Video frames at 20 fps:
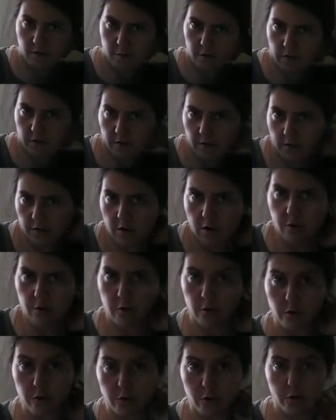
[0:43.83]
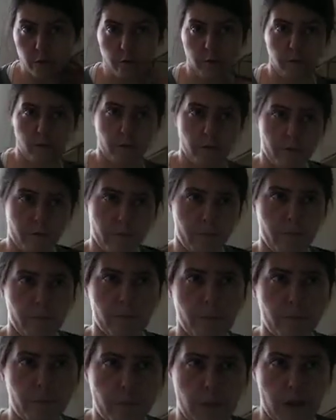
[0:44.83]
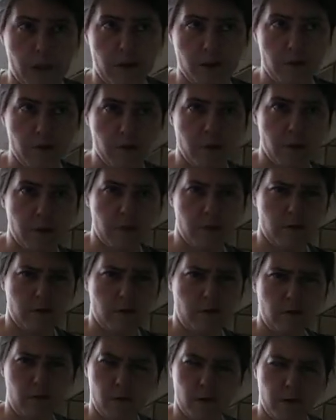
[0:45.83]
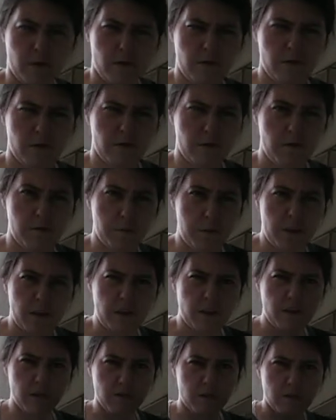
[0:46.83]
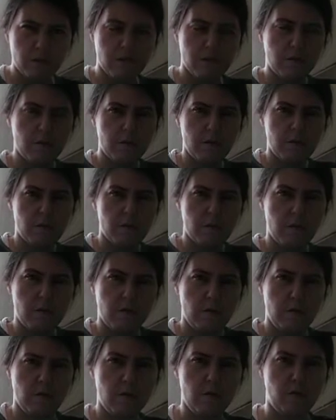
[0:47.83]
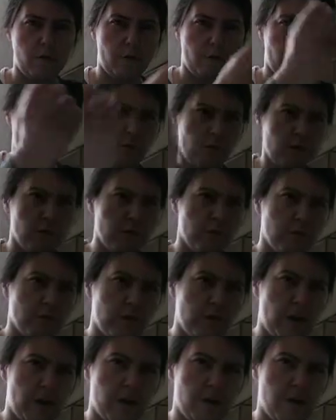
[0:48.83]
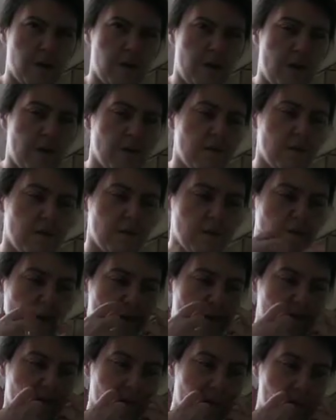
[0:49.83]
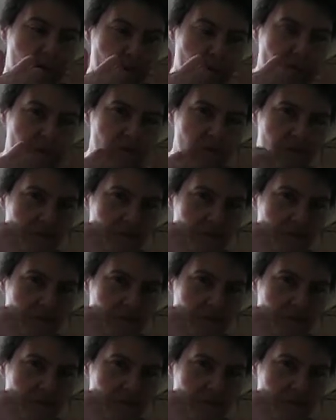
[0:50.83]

months for Joseph Blatter because he was suspended for 90 days let's see what